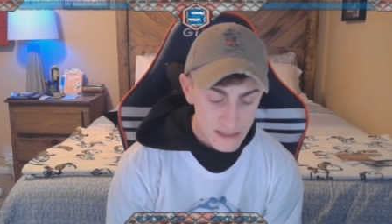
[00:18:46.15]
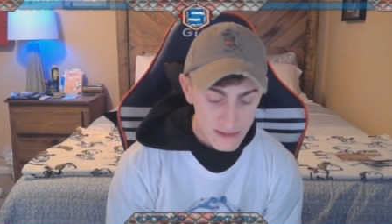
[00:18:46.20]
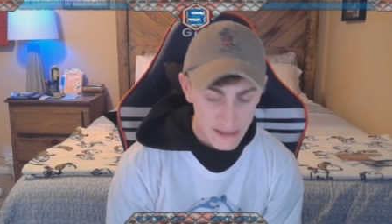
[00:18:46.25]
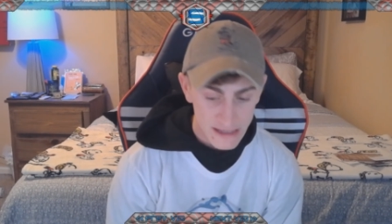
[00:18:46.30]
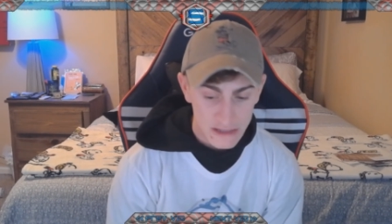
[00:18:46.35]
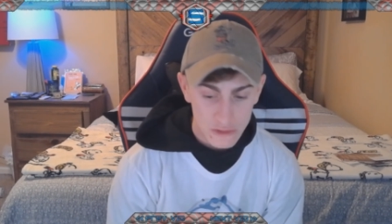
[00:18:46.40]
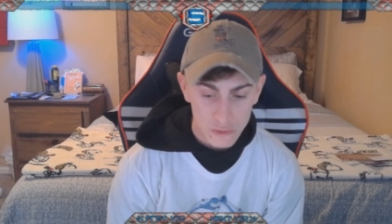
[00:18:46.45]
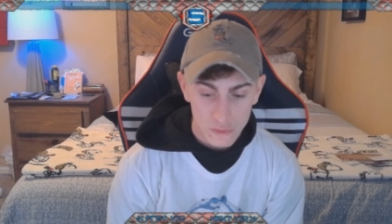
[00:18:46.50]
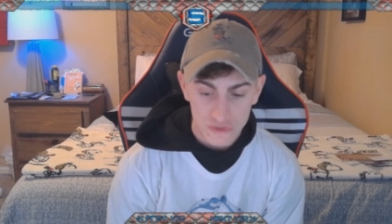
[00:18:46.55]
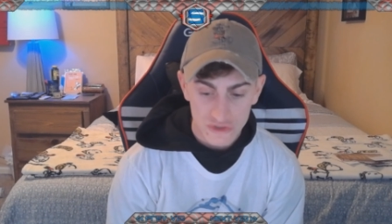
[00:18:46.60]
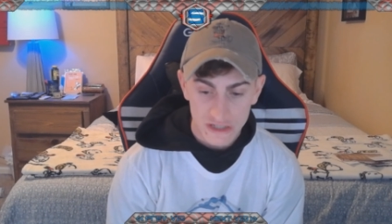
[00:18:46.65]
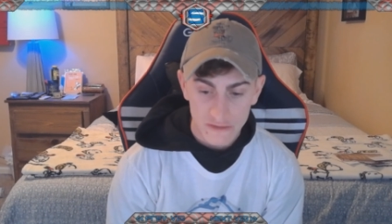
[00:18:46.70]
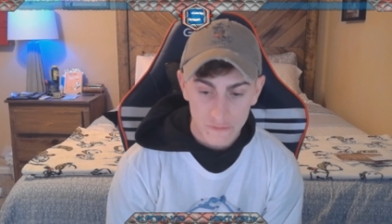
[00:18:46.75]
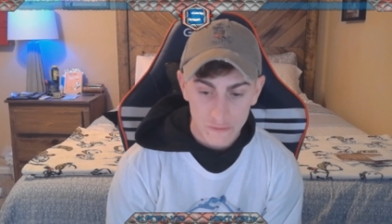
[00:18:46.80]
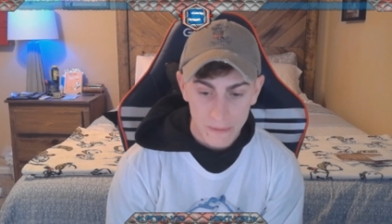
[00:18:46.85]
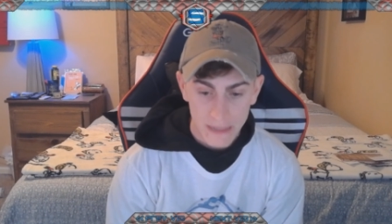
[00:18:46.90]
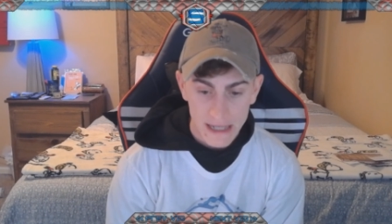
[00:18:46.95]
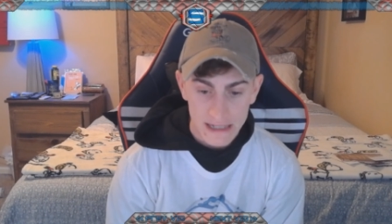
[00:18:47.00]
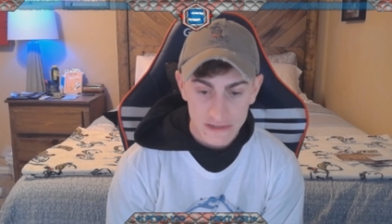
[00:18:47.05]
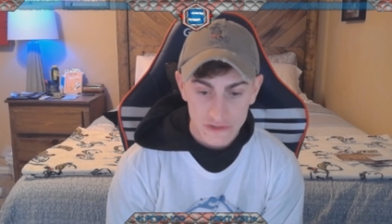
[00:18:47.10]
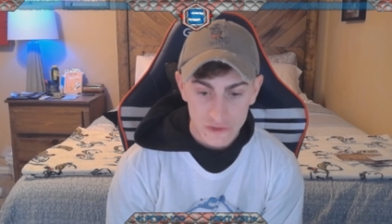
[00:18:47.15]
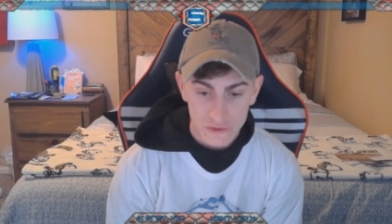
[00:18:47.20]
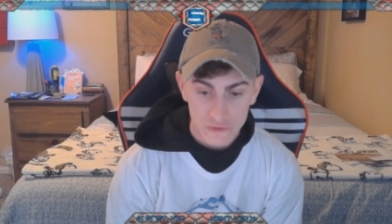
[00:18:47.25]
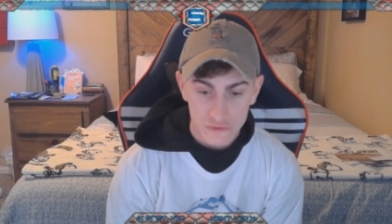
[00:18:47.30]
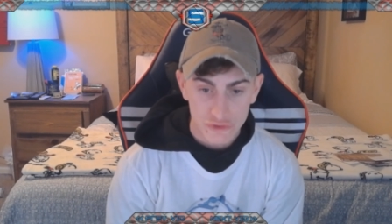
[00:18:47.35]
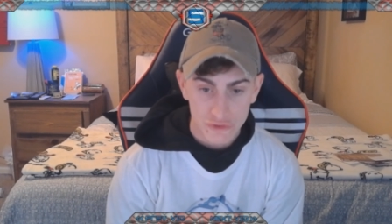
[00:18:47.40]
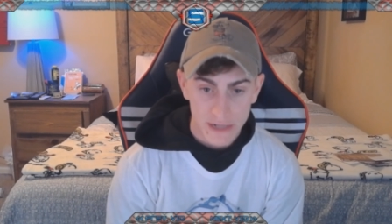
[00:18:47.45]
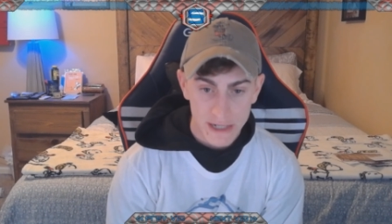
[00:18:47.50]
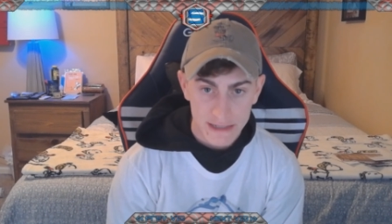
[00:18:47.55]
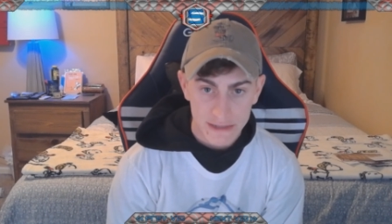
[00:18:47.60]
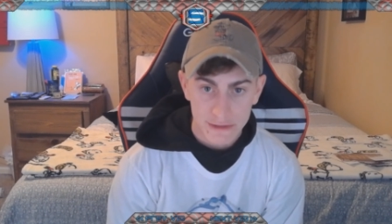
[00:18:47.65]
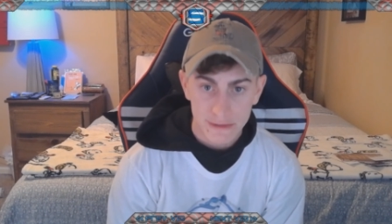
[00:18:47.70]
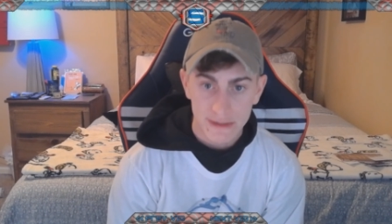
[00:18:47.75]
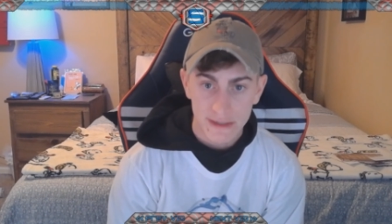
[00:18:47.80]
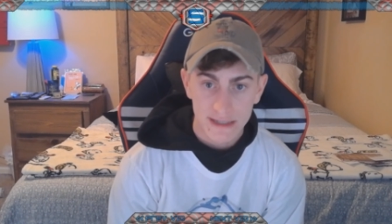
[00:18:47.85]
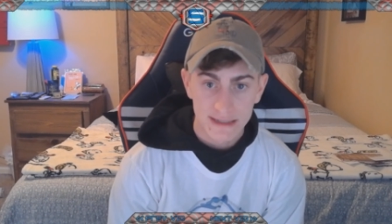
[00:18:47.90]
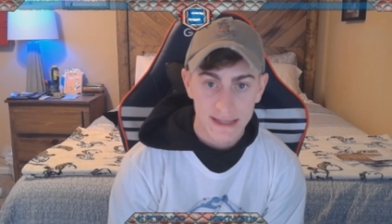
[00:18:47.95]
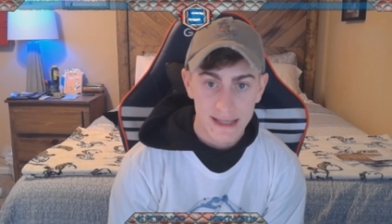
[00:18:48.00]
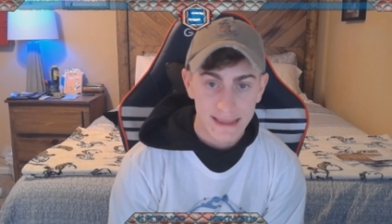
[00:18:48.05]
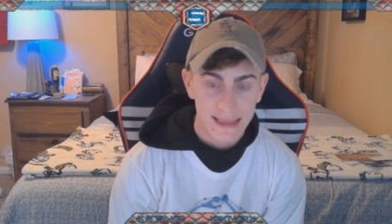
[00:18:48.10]
like you'll see from Asus or Acer,
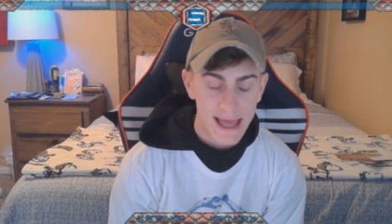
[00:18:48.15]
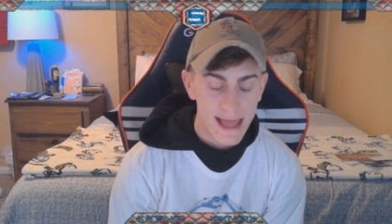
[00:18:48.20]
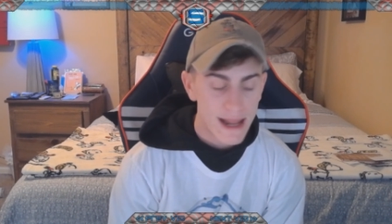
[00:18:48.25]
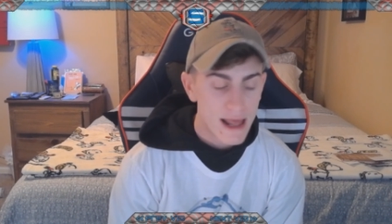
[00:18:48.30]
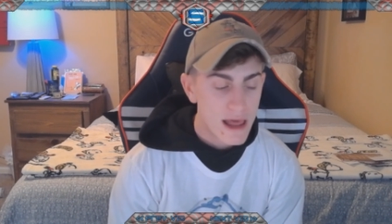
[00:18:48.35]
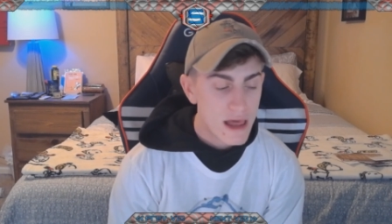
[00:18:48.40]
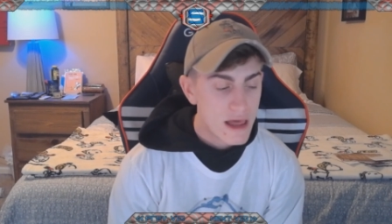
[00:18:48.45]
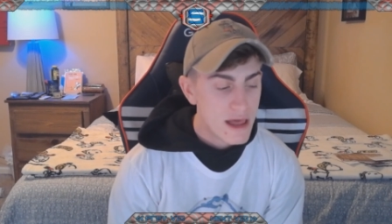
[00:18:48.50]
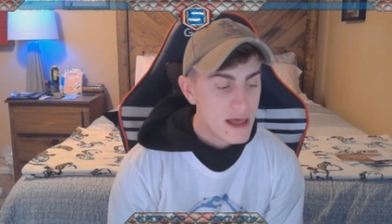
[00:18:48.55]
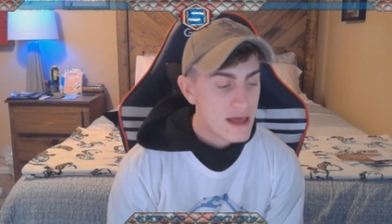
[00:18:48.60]
things like that.